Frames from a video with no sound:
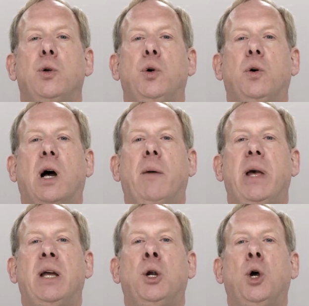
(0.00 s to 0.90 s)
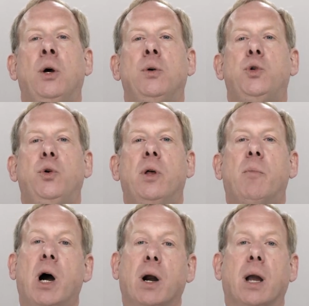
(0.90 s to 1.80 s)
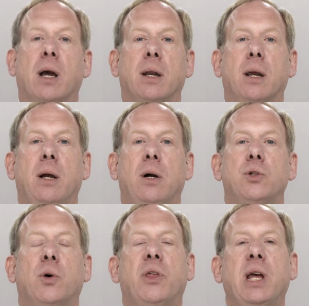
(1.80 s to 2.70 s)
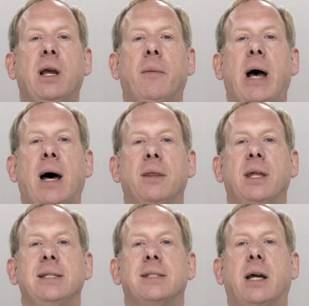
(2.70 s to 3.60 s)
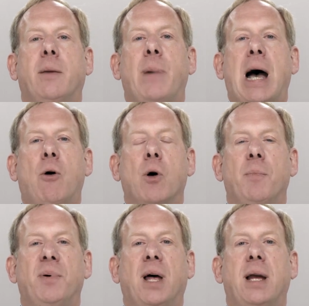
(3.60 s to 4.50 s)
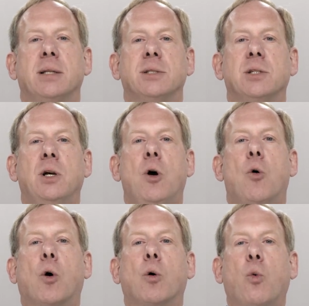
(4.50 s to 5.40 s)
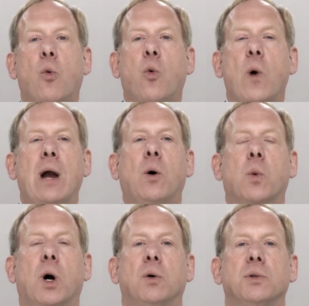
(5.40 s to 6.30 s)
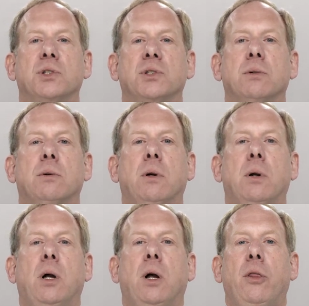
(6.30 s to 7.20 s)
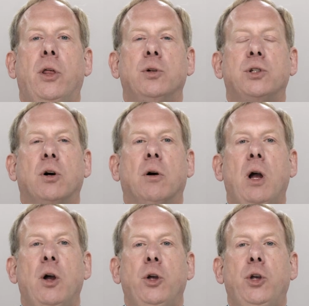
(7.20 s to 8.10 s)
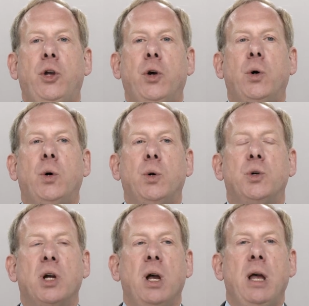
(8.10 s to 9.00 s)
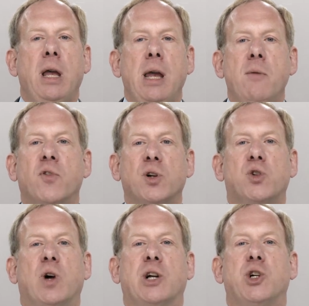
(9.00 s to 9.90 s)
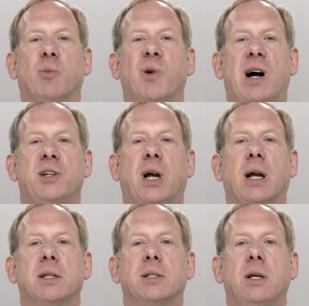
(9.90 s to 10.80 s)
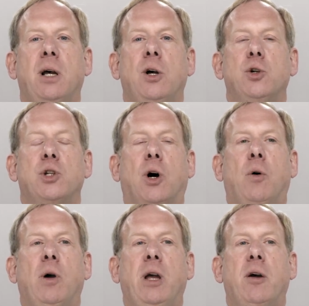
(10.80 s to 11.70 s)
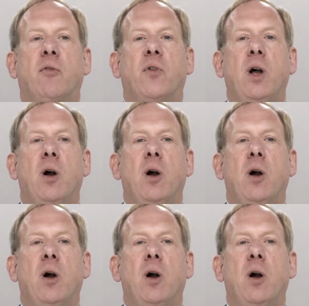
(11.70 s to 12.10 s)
to come in to the market? So think about things like power plants or railroads. Those are huge infrastructure projects. So if